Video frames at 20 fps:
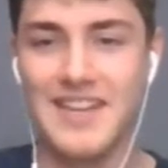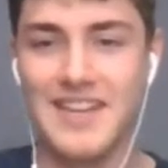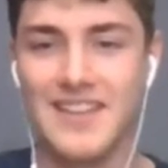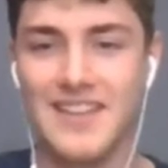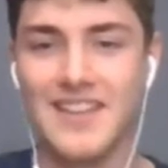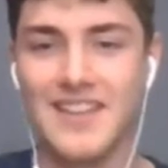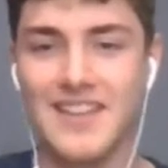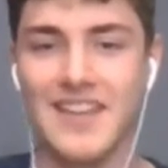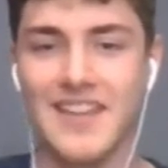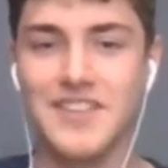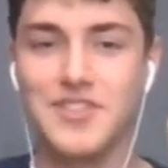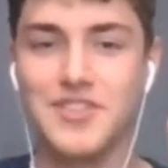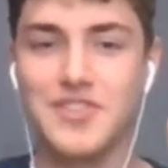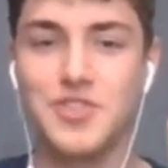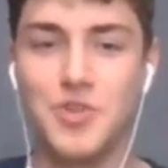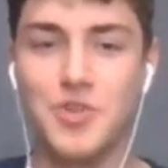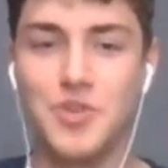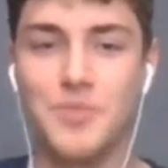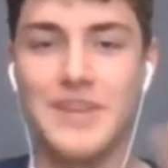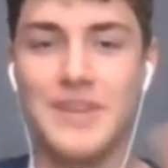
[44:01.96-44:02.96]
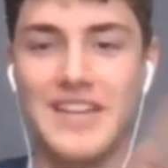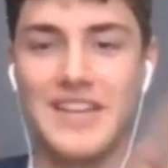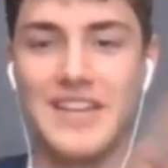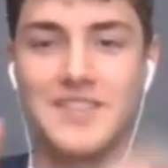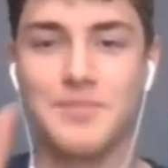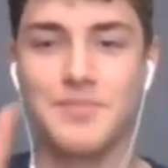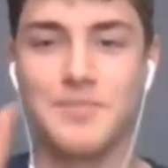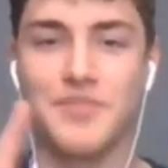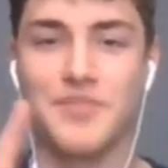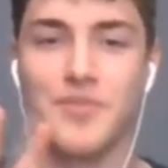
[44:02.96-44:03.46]
like two minutes
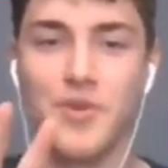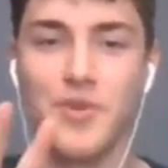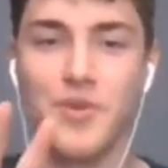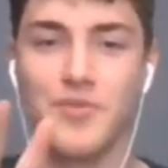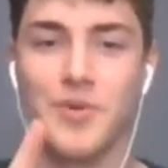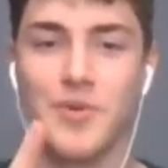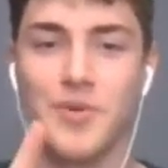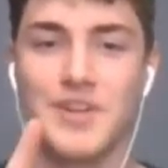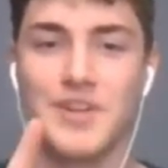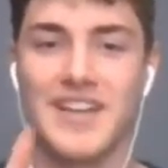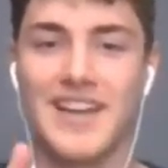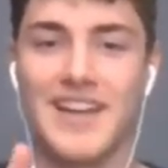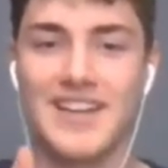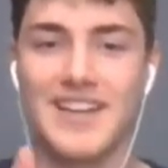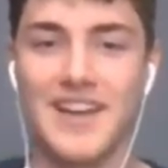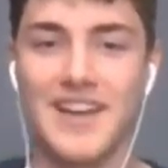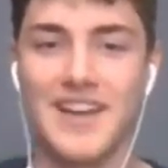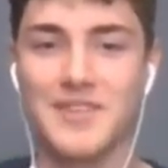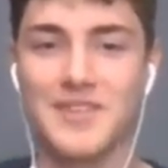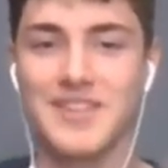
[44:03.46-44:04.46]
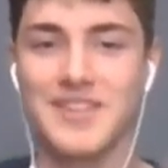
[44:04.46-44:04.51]
before 410. And I was no, like,